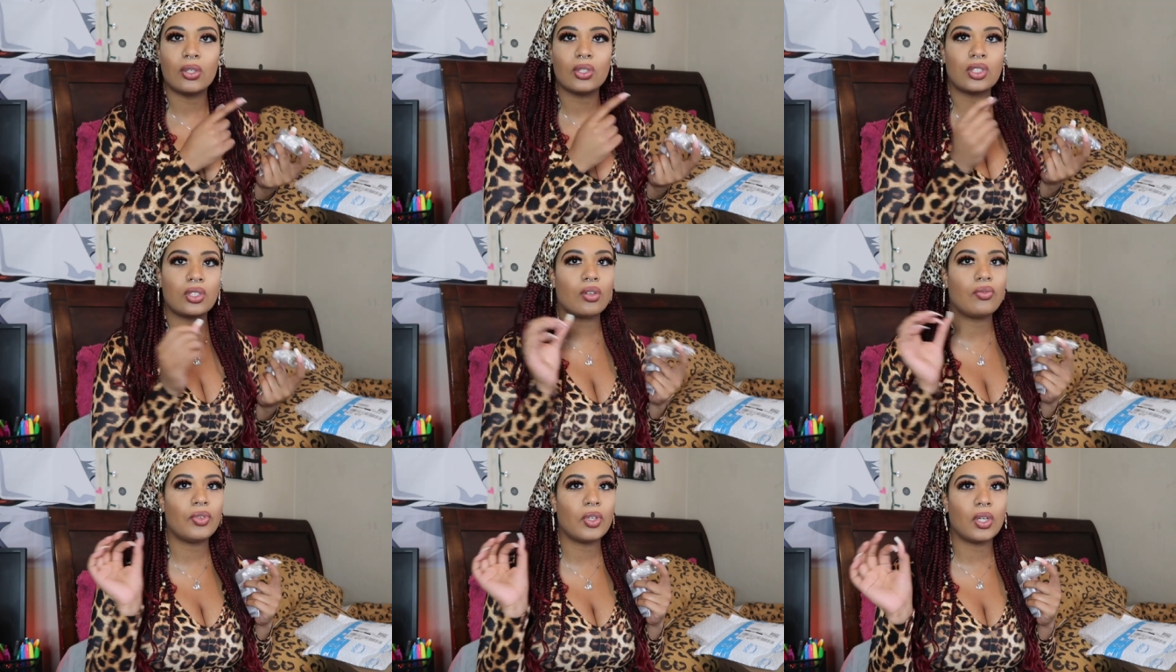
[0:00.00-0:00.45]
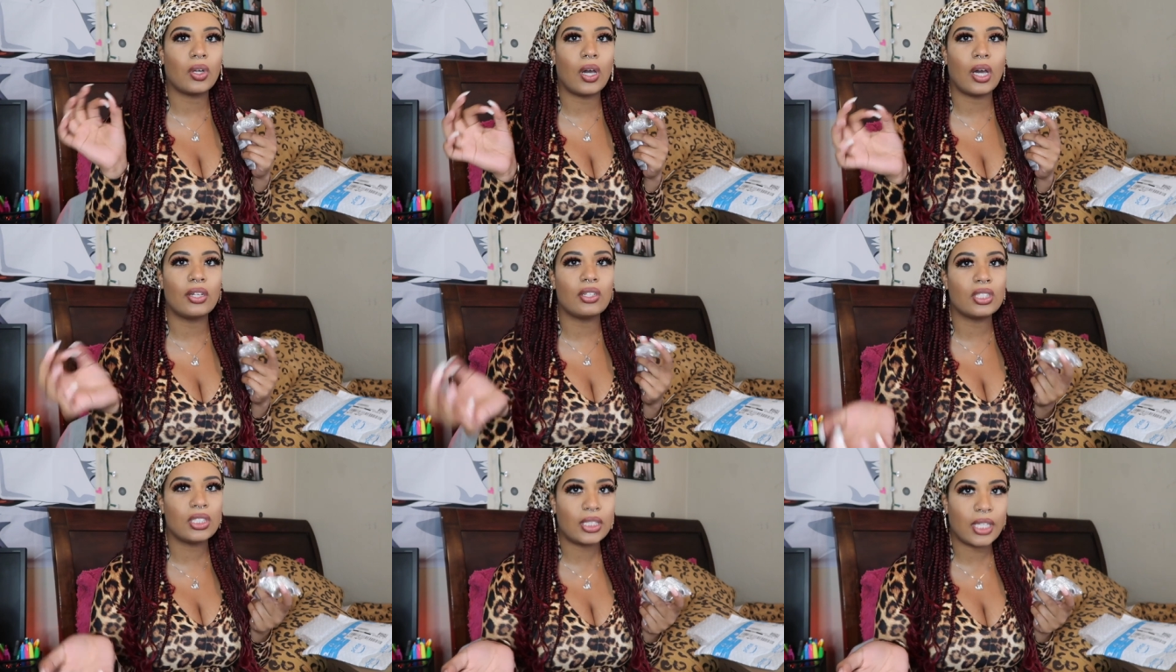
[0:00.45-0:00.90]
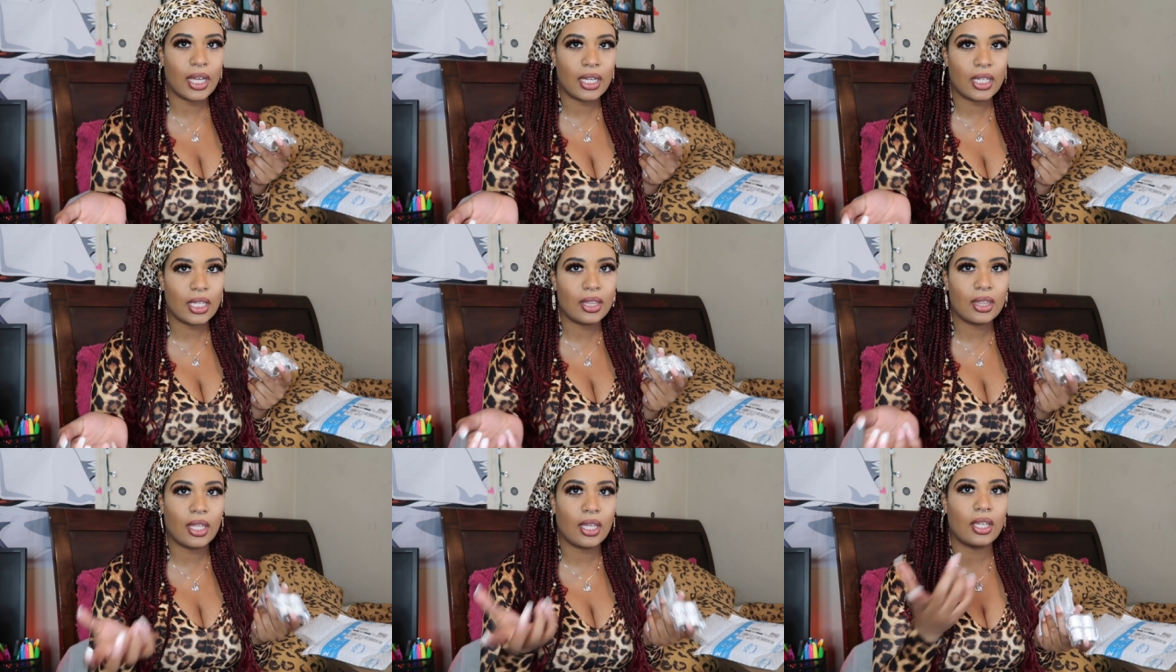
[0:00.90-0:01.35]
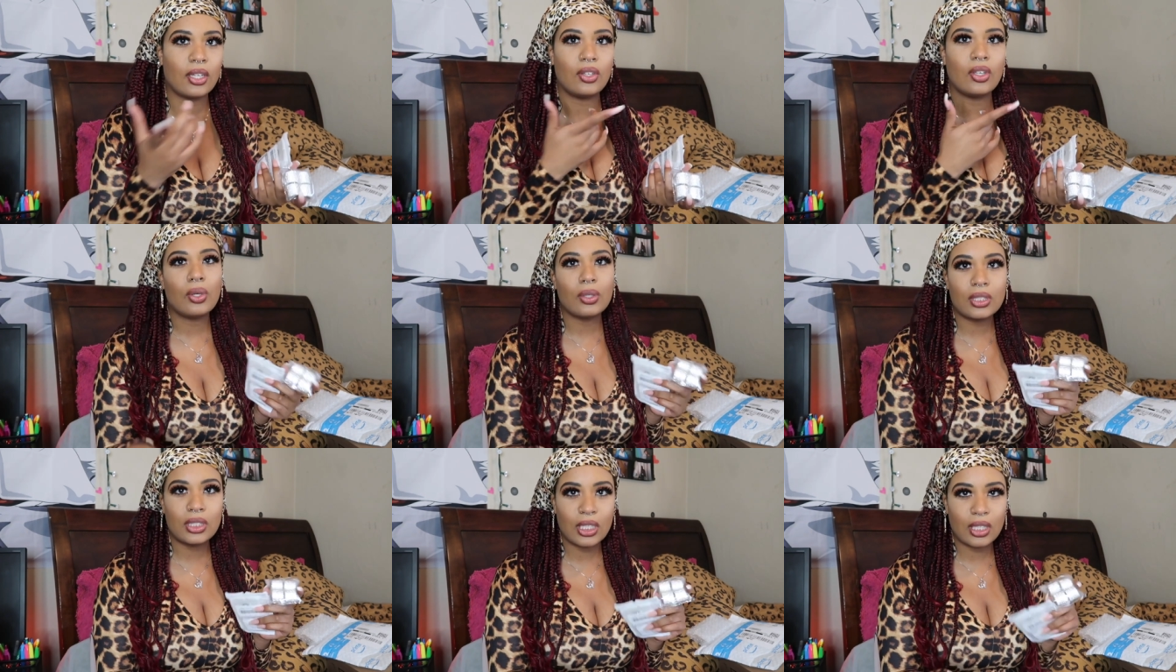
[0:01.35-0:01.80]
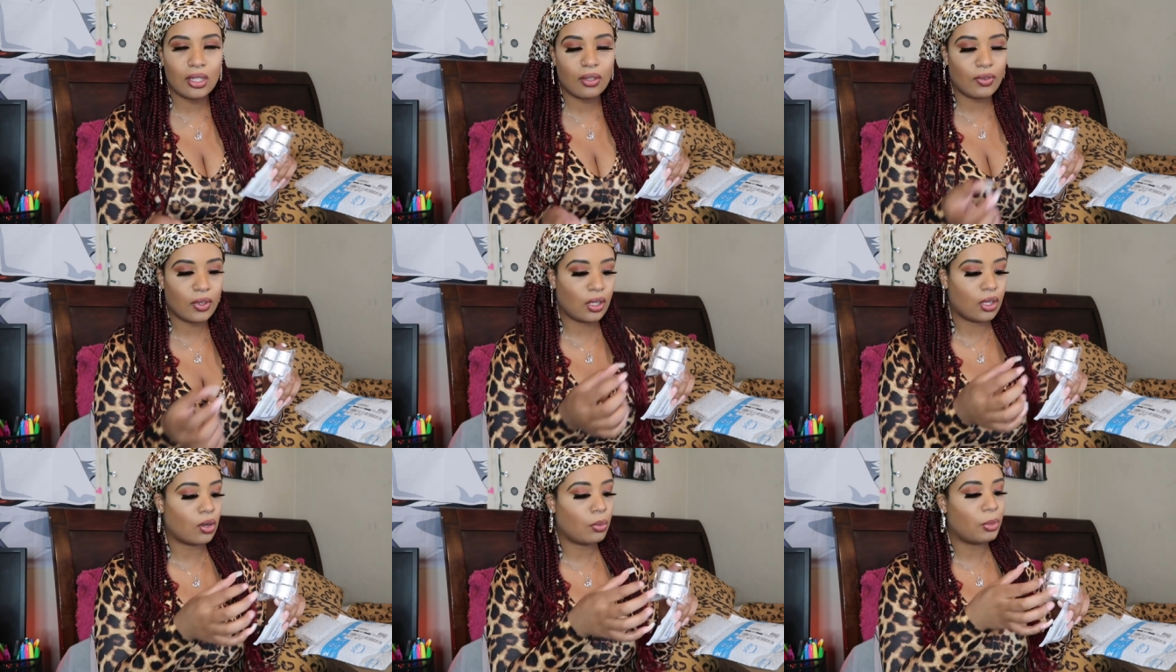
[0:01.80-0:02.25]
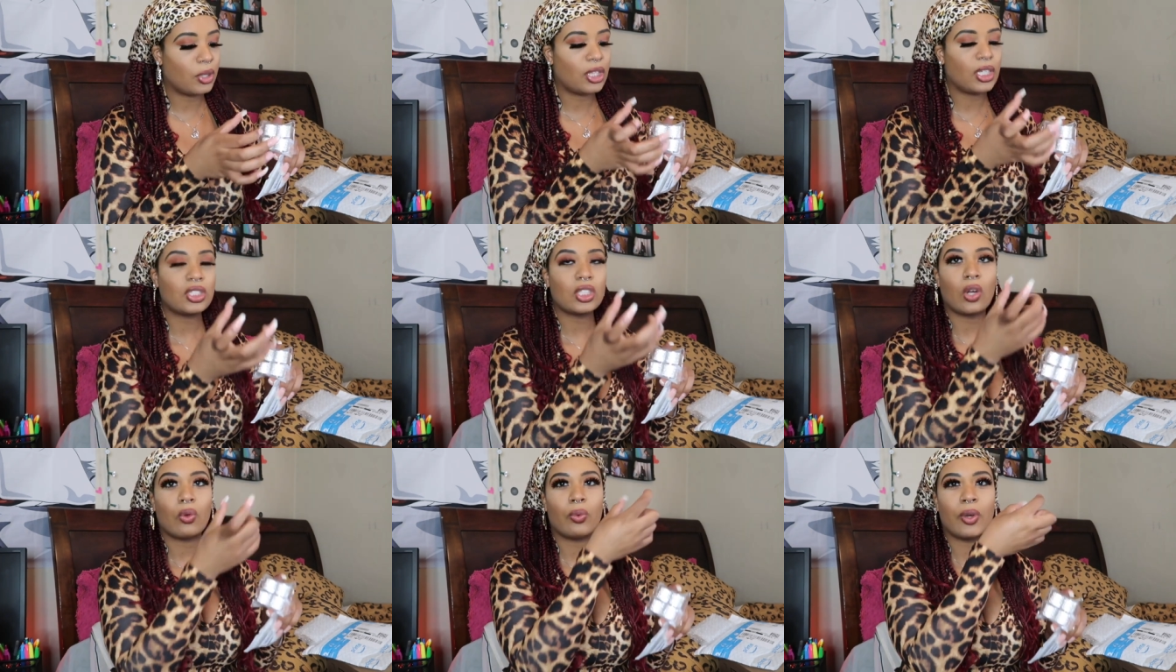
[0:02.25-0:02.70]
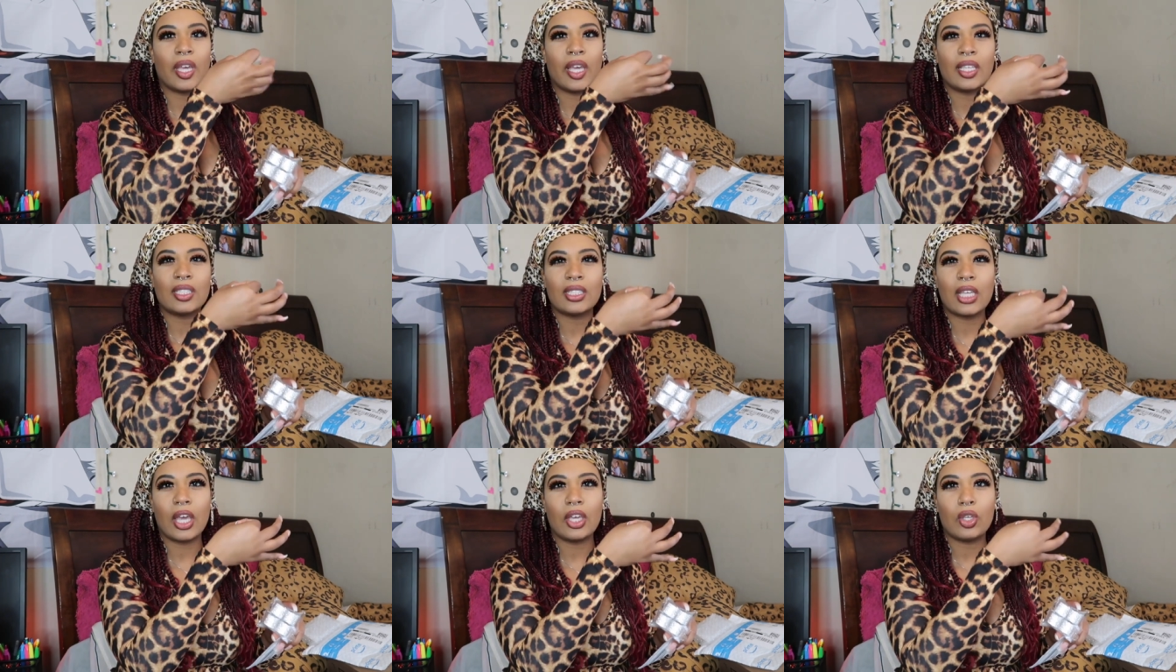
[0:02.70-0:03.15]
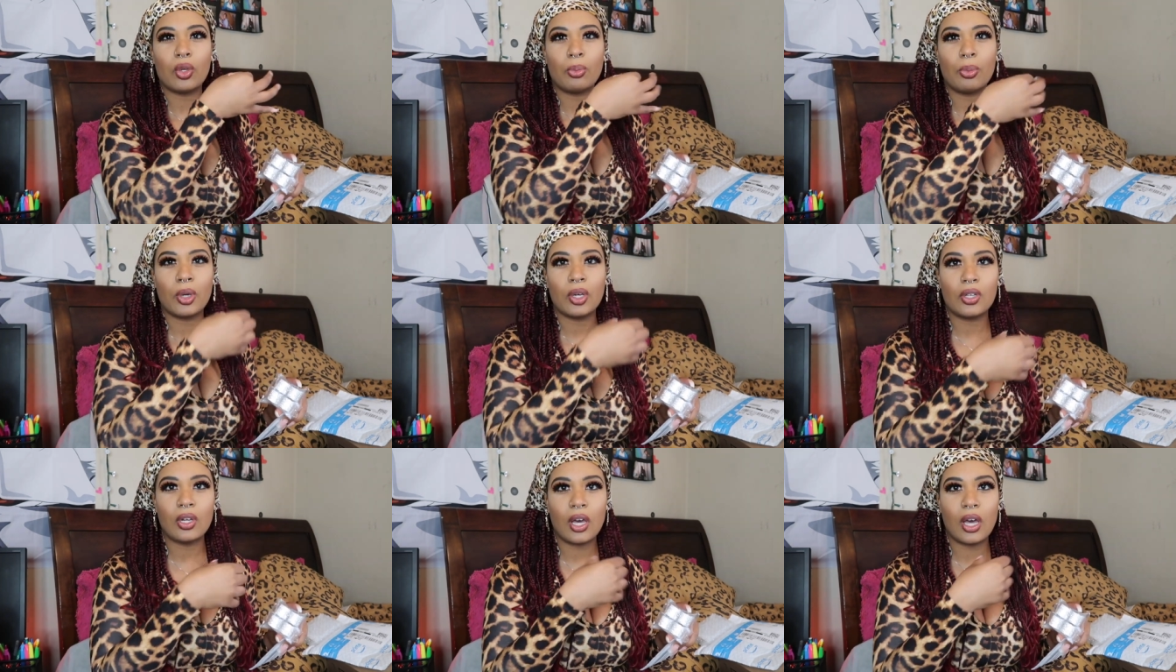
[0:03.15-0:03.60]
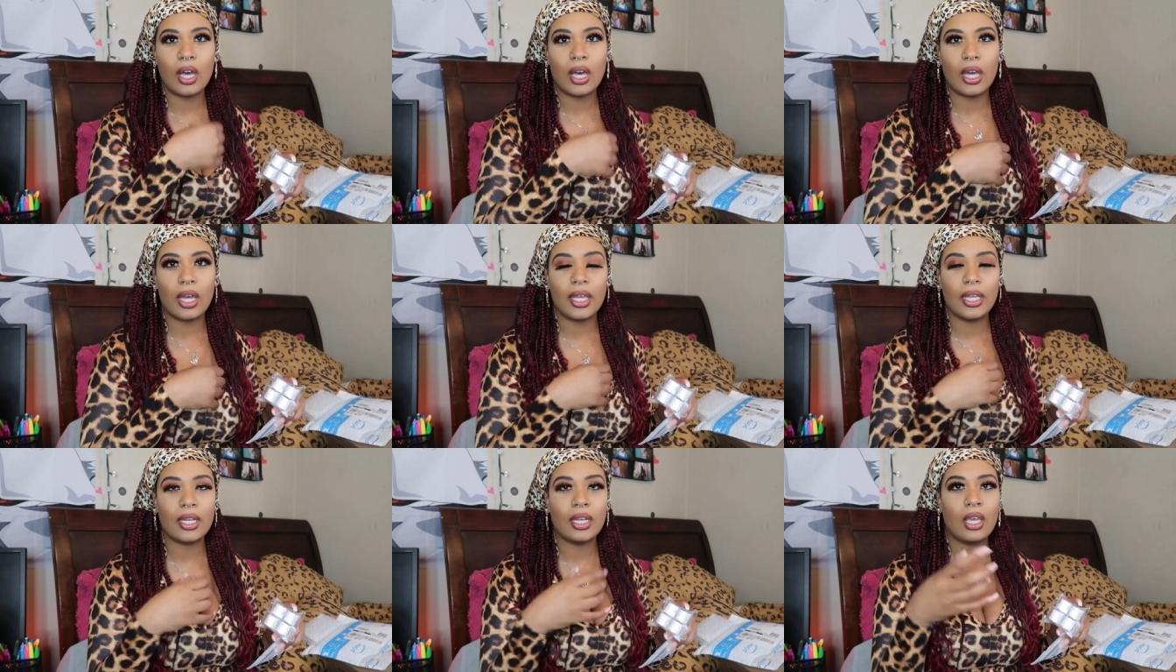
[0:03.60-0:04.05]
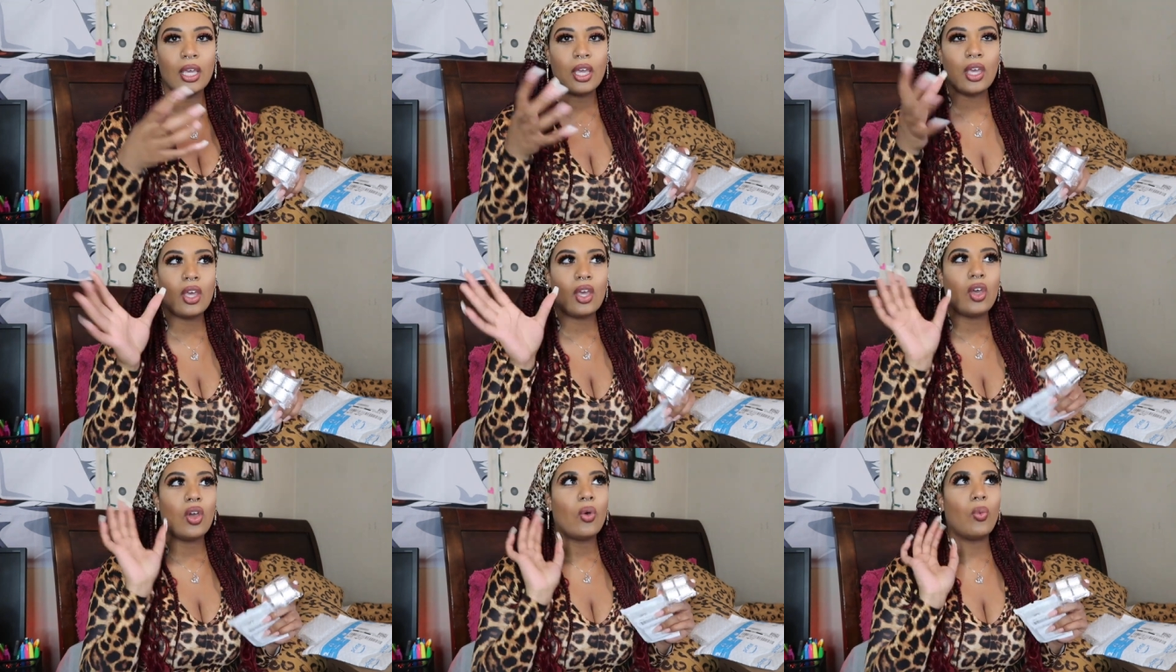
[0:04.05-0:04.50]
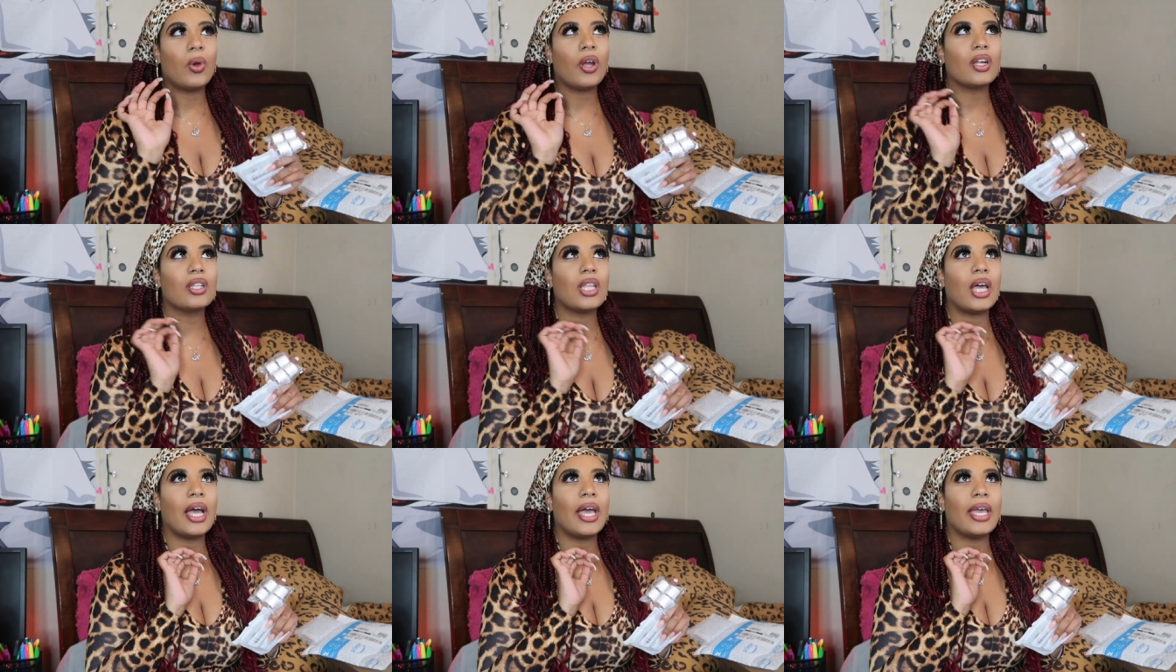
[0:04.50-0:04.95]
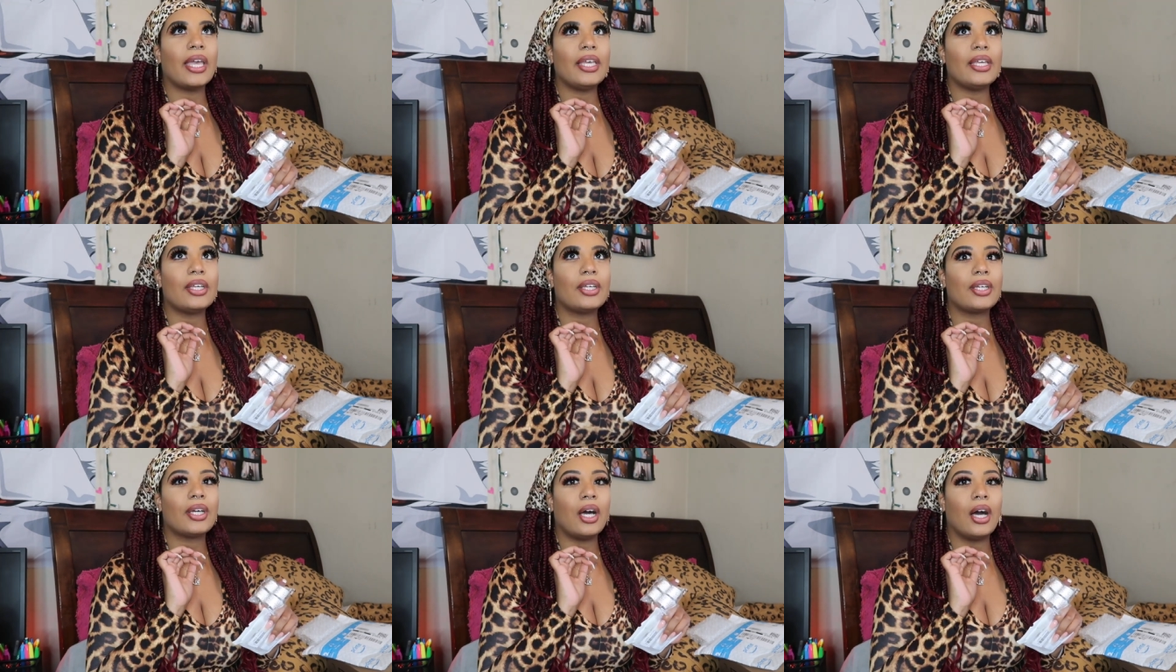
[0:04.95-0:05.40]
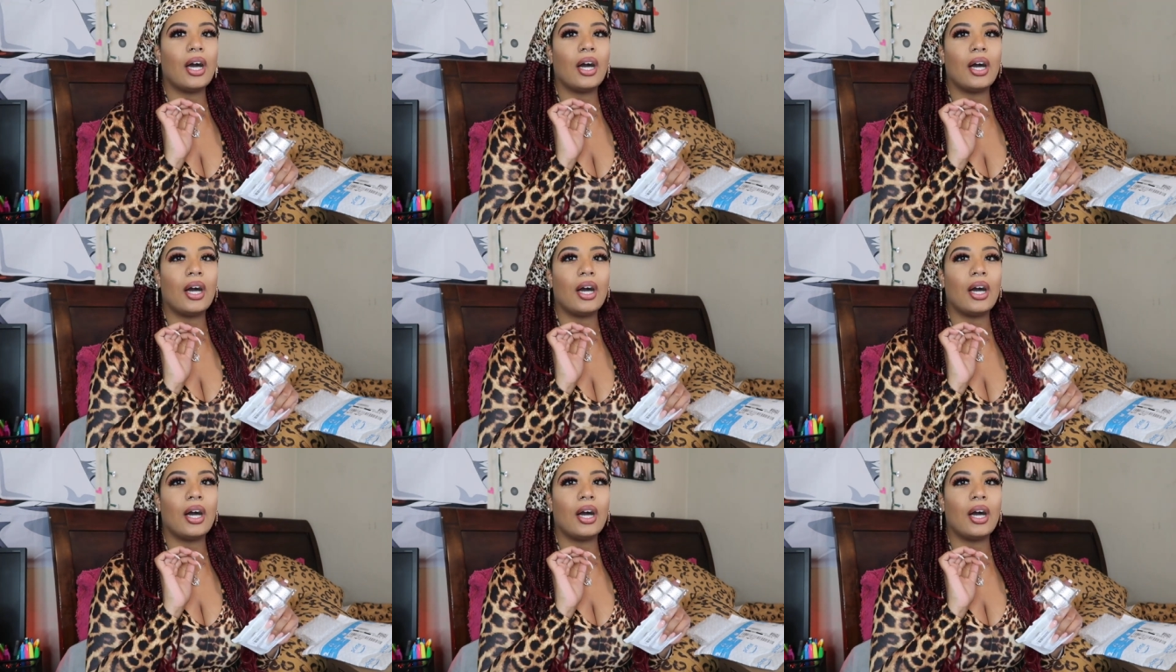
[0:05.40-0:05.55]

So if you don't understand it, then you'll see in the video. But these are rings that you put on where like